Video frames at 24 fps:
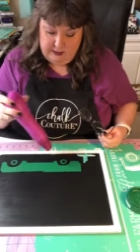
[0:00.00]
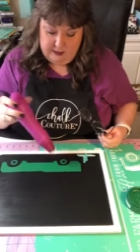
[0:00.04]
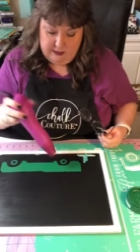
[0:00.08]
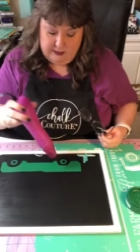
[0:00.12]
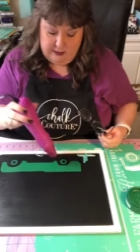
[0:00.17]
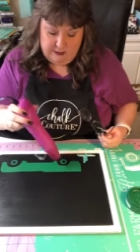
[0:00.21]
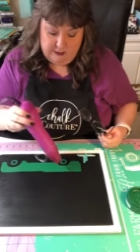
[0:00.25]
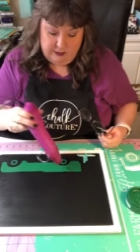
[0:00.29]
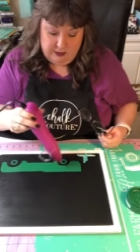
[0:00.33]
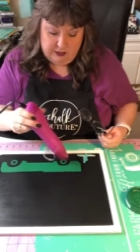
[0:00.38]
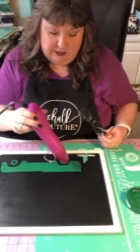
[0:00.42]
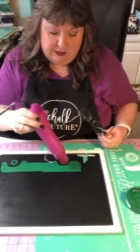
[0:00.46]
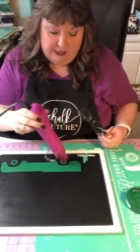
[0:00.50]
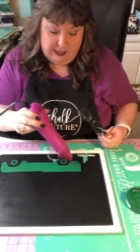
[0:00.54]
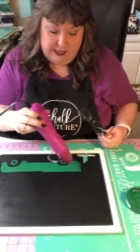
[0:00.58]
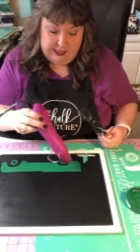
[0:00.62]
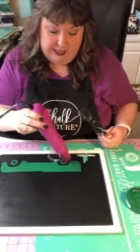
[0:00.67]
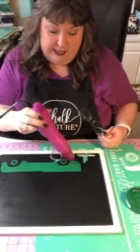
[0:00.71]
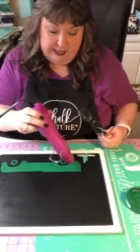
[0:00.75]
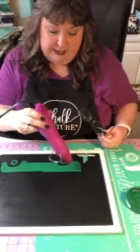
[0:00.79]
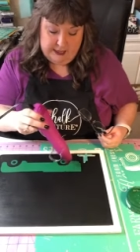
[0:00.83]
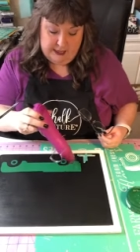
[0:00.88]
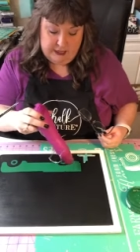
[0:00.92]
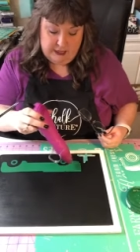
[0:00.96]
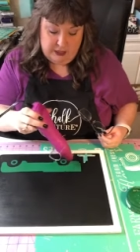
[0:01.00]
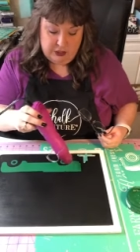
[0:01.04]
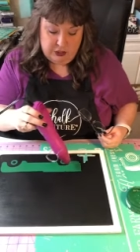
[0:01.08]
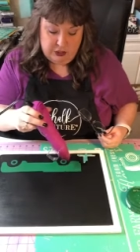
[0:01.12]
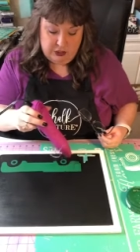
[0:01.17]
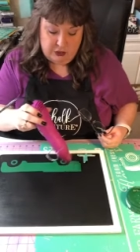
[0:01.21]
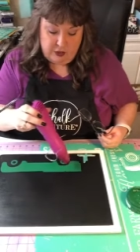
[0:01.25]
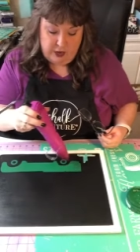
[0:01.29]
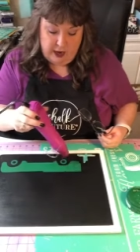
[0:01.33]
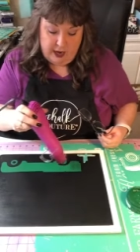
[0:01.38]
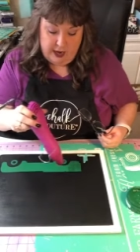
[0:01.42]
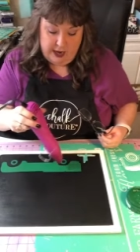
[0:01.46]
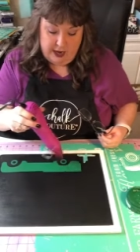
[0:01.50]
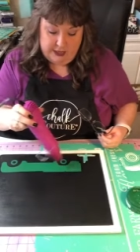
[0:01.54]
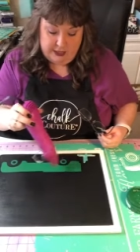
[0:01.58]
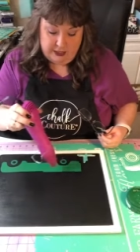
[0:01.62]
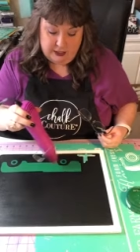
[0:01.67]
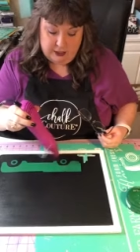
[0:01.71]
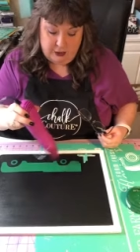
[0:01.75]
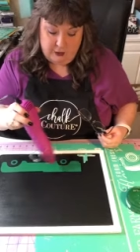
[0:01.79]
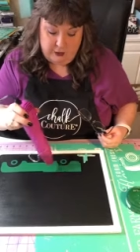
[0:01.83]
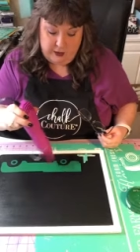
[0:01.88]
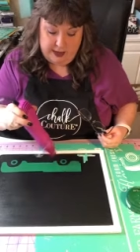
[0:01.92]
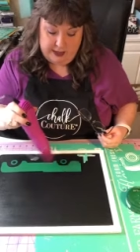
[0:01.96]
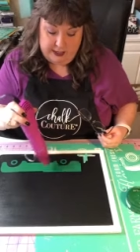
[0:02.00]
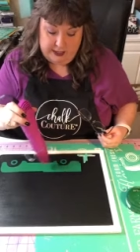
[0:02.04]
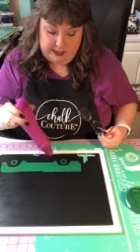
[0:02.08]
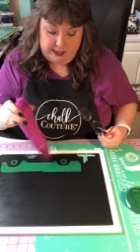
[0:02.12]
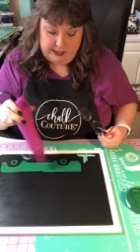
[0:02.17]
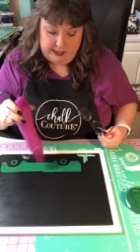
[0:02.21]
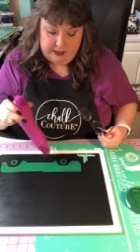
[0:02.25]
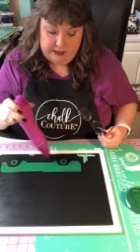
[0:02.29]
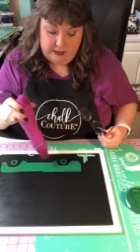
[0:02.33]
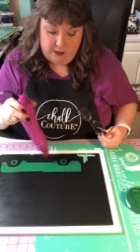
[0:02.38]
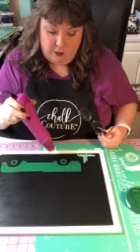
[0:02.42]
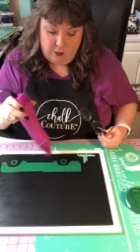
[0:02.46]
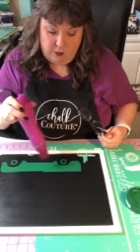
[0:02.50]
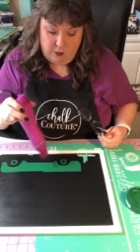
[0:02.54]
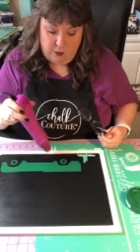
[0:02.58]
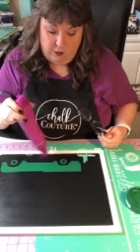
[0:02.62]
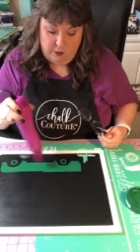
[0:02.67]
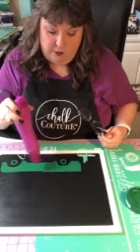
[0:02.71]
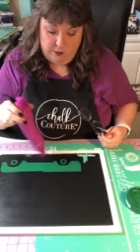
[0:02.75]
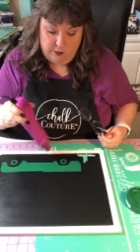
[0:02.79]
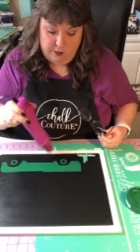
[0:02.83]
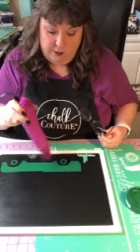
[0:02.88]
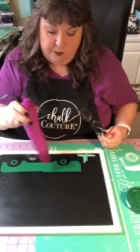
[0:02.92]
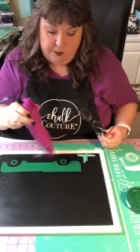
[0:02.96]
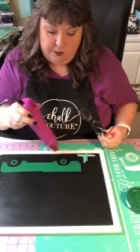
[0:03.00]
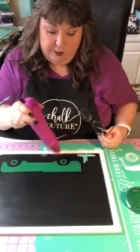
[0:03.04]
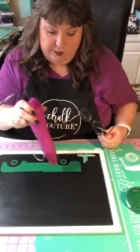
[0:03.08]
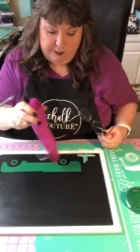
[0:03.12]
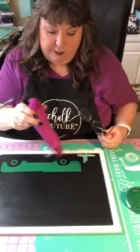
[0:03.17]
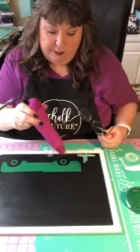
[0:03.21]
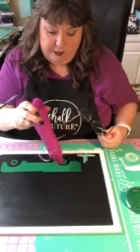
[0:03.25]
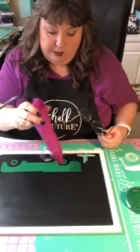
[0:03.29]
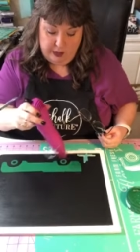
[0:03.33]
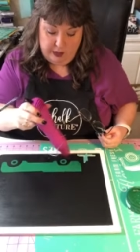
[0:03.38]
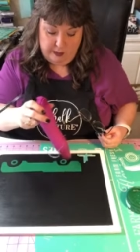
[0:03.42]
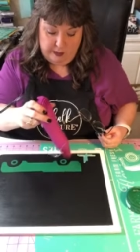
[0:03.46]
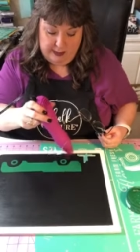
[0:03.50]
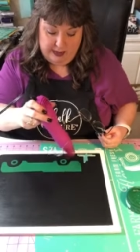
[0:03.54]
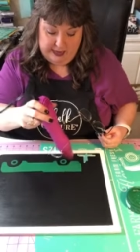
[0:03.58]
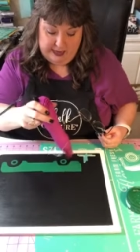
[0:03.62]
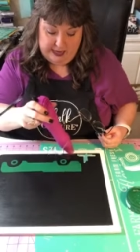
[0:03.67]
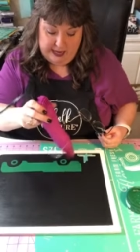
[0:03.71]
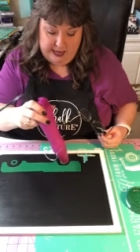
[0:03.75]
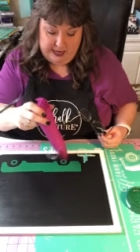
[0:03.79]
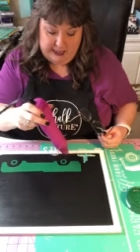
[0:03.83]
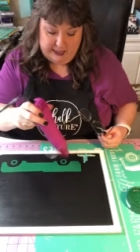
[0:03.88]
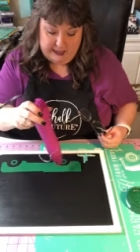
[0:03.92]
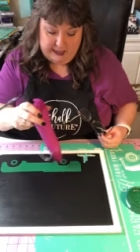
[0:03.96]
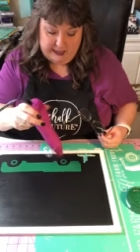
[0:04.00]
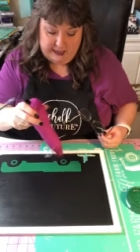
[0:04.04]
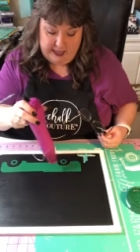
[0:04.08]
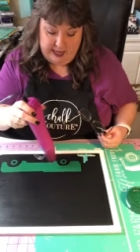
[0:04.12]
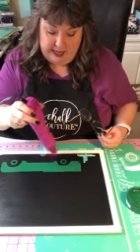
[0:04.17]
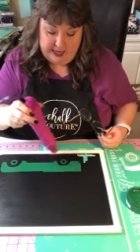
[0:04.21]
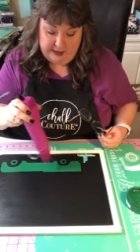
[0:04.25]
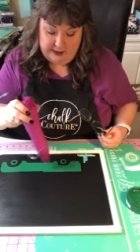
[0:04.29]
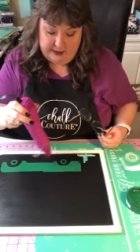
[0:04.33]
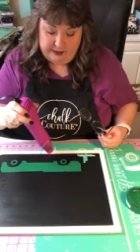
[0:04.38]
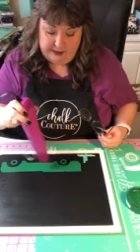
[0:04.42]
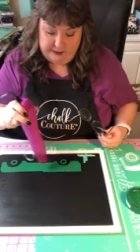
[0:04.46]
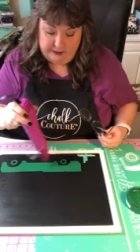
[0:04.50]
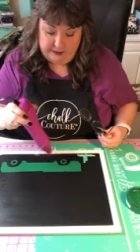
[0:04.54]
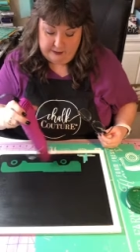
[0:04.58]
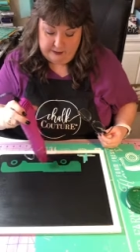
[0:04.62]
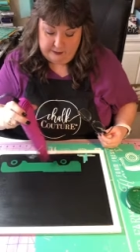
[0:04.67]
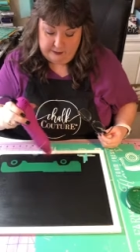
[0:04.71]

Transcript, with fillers: So I'm just gonna get this dry so I can put on my next layer.